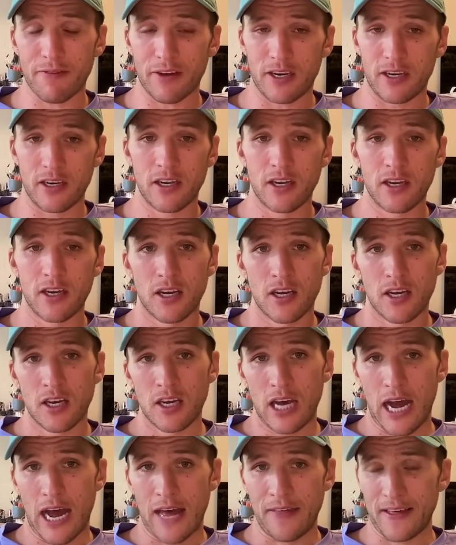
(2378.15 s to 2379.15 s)
And
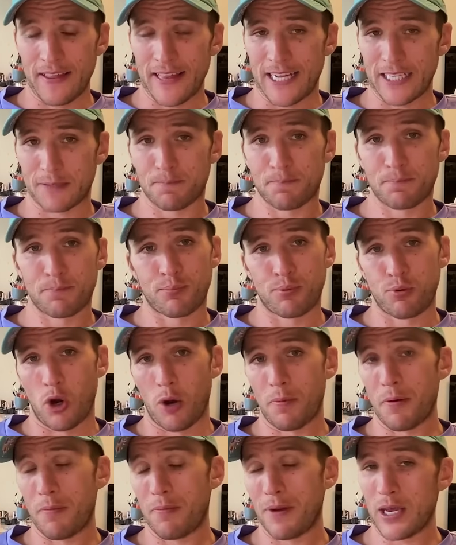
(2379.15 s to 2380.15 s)
I think that's
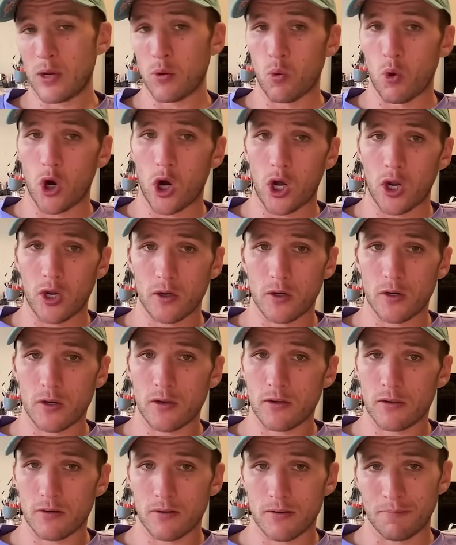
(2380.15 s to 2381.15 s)
probably
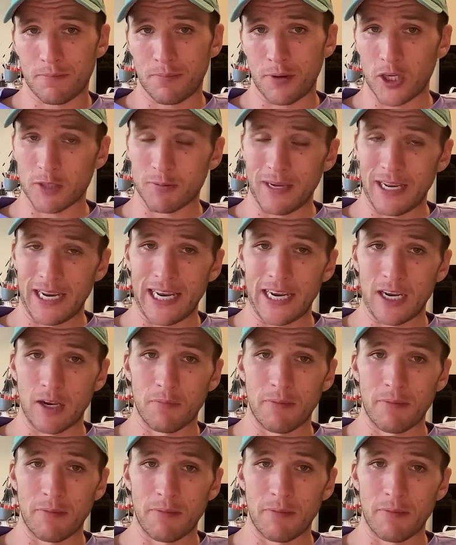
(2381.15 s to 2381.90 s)
possibly a little